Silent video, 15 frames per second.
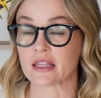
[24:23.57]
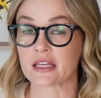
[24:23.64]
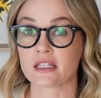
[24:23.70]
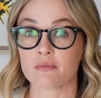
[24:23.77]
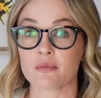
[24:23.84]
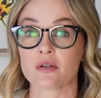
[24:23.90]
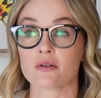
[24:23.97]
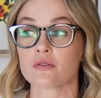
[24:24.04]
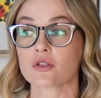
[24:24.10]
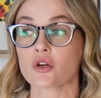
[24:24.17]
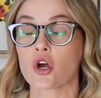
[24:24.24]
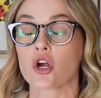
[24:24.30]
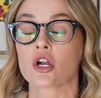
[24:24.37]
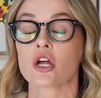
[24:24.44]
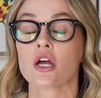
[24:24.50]
These meals
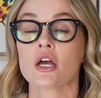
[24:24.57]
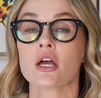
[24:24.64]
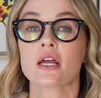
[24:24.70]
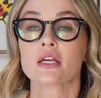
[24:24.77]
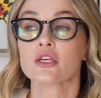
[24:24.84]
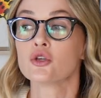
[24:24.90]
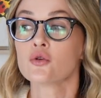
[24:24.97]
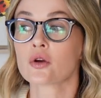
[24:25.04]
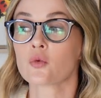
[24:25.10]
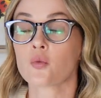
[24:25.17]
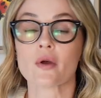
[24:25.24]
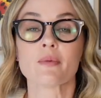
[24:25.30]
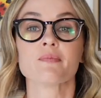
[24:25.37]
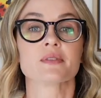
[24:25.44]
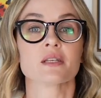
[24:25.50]
you
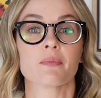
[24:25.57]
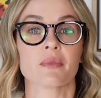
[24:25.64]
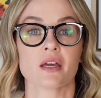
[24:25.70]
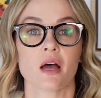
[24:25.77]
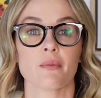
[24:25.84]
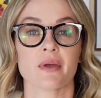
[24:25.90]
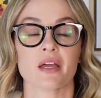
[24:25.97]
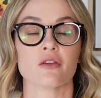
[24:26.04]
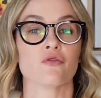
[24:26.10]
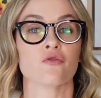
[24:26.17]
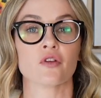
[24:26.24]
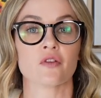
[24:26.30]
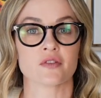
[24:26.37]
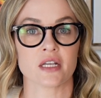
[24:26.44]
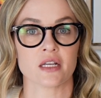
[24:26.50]
could whip something up in
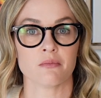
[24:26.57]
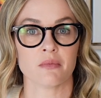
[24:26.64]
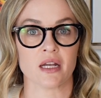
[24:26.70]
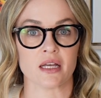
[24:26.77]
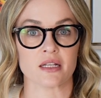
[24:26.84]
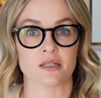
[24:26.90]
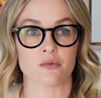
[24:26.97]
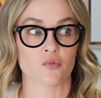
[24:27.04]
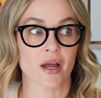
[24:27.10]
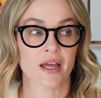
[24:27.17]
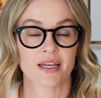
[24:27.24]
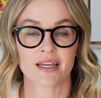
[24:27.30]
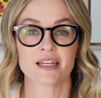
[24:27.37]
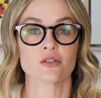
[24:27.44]
15 minutes, right?